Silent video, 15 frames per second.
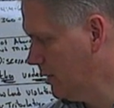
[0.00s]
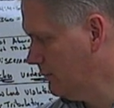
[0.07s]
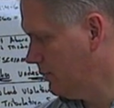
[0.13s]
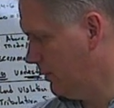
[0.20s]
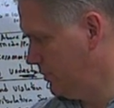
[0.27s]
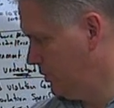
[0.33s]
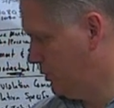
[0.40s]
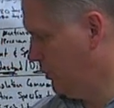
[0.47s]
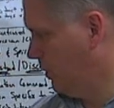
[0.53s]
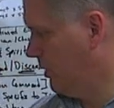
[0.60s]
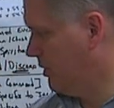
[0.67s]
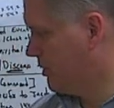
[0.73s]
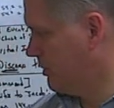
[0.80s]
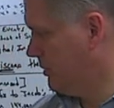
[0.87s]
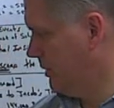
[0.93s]
but when you do it
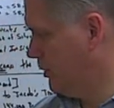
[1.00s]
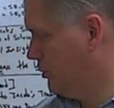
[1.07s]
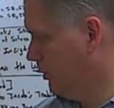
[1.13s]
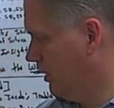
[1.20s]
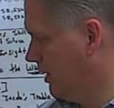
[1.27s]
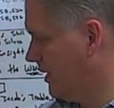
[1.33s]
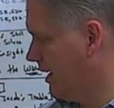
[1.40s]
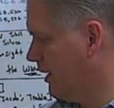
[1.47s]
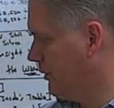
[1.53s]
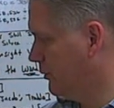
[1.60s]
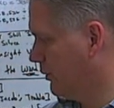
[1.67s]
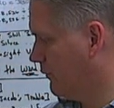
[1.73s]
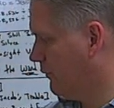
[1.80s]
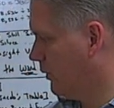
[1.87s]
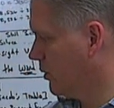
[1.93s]
into the Julian calendar,
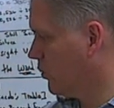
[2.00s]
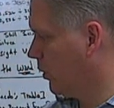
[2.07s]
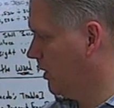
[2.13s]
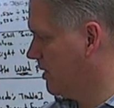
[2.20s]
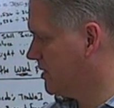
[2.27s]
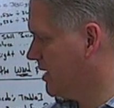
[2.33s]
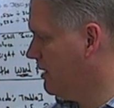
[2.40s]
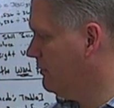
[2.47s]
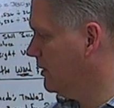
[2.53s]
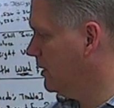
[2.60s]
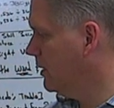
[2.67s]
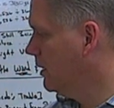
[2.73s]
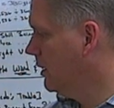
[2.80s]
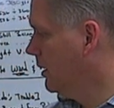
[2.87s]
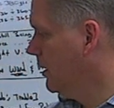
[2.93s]
it's
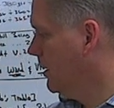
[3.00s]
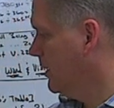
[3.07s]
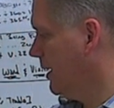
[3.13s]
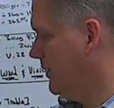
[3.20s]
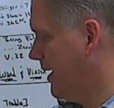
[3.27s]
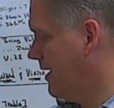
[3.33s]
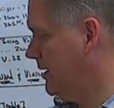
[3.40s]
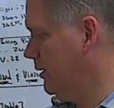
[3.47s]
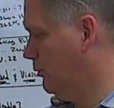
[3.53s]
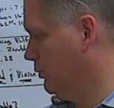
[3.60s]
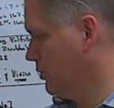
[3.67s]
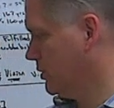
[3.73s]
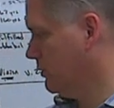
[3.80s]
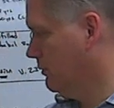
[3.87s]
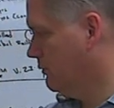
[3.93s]
427, and that
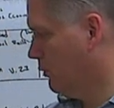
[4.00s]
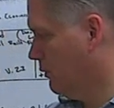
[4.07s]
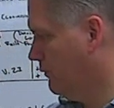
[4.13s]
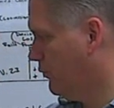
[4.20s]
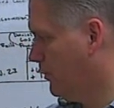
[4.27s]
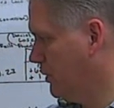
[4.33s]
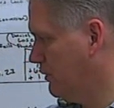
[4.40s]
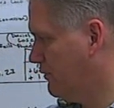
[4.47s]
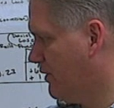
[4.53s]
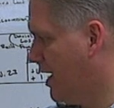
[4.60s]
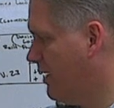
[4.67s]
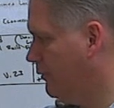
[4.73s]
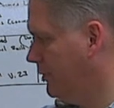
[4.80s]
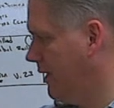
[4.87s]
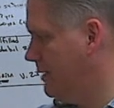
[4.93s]
equals
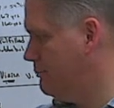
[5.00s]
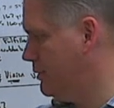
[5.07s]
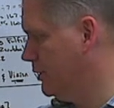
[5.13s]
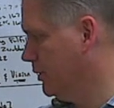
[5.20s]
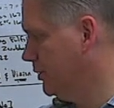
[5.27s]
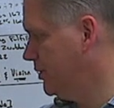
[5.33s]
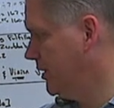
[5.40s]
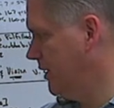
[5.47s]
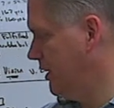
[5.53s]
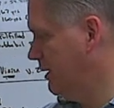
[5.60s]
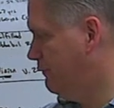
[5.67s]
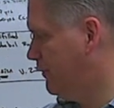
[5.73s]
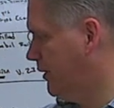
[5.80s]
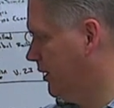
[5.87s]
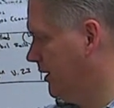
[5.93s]
445 when they build an
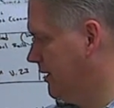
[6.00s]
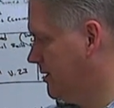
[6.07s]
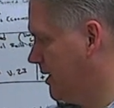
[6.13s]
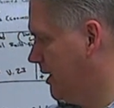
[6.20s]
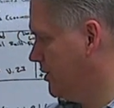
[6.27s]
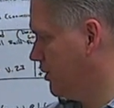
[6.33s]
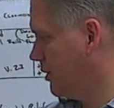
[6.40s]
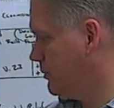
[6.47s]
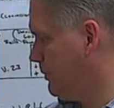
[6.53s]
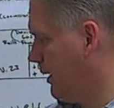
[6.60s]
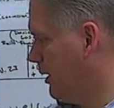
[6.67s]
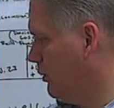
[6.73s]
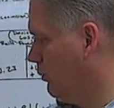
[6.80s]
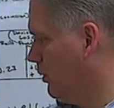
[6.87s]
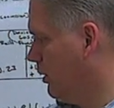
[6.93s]
infinitely tents,
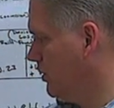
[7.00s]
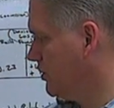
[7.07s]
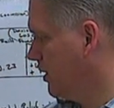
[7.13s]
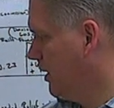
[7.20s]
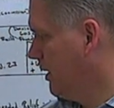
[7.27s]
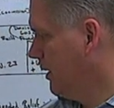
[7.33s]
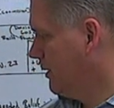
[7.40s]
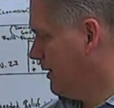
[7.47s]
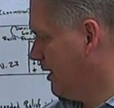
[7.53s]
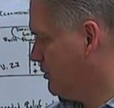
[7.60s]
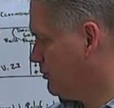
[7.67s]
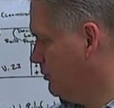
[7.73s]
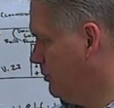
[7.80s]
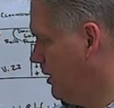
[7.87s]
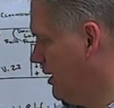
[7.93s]
expand the walls. That's
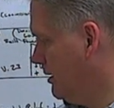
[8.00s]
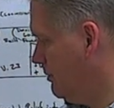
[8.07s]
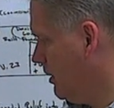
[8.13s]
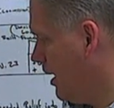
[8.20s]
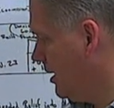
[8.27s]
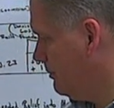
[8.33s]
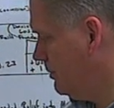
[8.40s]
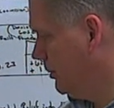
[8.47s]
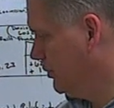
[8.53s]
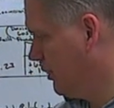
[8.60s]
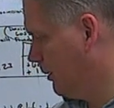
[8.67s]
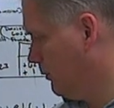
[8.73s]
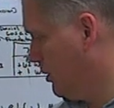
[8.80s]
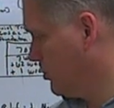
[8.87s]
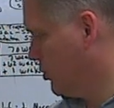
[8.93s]
from Nehemiah
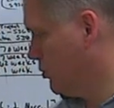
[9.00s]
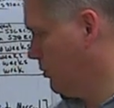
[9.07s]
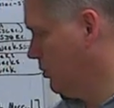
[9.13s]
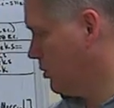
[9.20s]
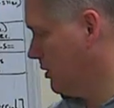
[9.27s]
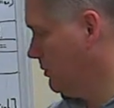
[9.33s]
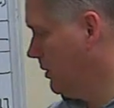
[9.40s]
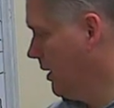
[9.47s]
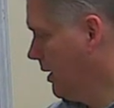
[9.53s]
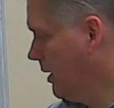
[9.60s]
building the walls of Jerusalem